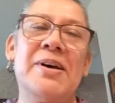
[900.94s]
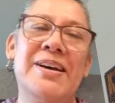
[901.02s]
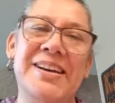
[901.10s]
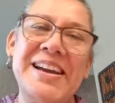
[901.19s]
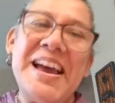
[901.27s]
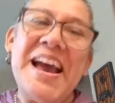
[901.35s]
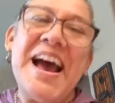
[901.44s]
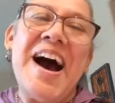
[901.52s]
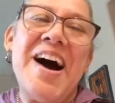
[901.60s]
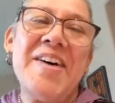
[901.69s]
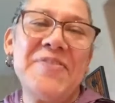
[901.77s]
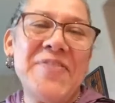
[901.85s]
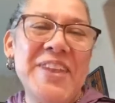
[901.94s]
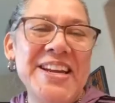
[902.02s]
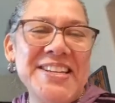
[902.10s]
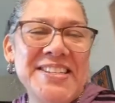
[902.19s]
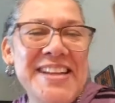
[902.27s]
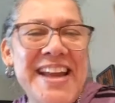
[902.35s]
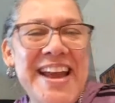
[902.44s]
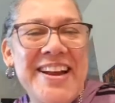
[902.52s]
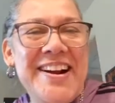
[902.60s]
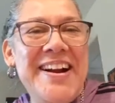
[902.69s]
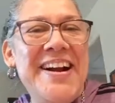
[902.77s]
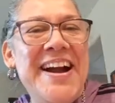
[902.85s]
I'll see you
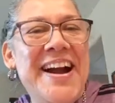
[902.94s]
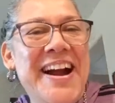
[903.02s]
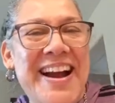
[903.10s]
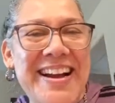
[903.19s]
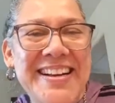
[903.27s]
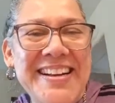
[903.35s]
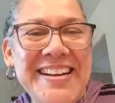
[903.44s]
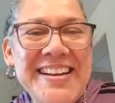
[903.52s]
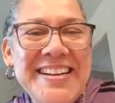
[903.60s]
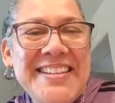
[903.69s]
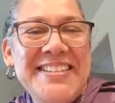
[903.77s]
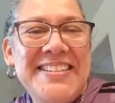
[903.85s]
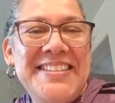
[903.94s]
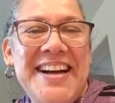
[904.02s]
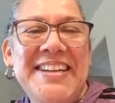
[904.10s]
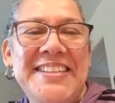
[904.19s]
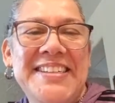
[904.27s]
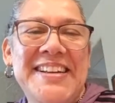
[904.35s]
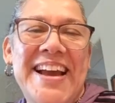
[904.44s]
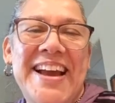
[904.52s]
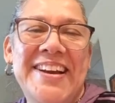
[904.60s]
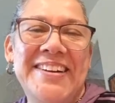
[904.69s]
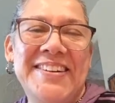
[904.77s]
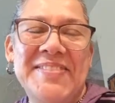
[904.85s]
later. Talk to you later.